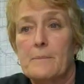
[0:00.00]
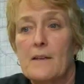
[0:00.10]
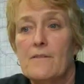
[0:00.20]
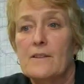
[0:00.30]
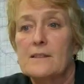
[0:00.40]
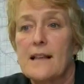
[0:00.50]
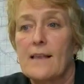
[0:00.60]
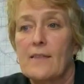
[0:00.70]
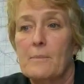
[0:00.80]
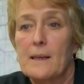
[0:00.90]
he feels
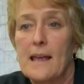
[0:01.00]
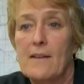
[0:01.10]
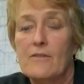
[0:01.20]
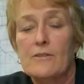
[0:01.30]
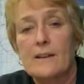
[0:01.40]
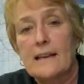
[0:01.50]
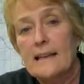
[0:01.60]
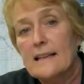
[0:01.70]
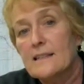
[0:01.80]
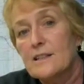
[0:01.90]
like the behavior, he
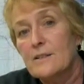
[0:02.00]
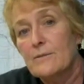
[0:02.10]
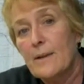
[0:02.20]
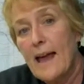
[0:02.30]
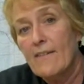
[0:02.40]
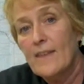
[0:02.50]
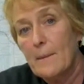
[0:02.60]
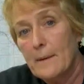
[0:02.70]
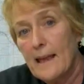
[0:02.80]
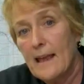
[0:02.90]
needs to have
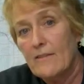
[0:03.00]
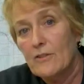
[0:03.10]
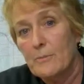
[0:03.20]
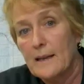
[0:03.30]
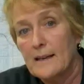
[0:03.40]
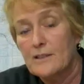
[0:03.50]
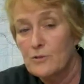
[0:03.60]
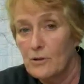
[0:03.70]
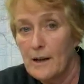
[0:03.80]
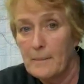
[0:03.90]
that behavior because
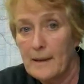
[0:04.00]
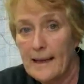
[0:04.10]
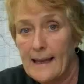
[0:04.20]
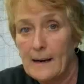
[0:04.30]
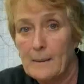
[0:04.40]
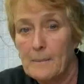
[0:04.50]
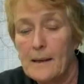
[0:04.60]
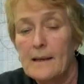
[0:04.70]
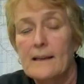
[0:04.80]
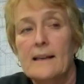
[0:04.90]
you'll come and get him,
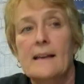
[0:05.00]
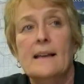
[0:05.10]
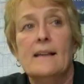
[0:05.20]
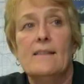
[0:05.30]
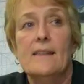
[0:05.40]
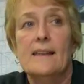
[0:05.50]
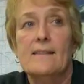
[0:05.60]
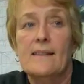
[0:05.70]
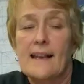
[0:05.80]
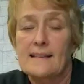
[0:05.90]

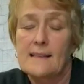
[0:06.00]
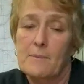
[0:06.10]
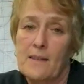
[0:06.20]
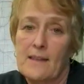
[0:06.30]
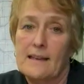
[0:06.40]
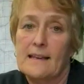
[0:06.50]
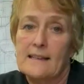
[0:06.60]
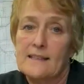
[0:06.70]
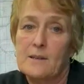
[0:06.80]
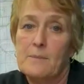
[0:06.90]
then that's something that
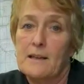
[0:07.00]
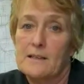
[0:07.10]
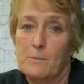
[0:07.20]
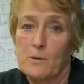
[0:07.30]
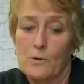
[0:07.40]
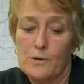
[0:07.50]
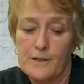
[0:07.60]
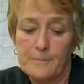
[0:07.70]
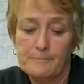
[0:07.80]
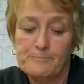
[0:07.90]
needs to be explored.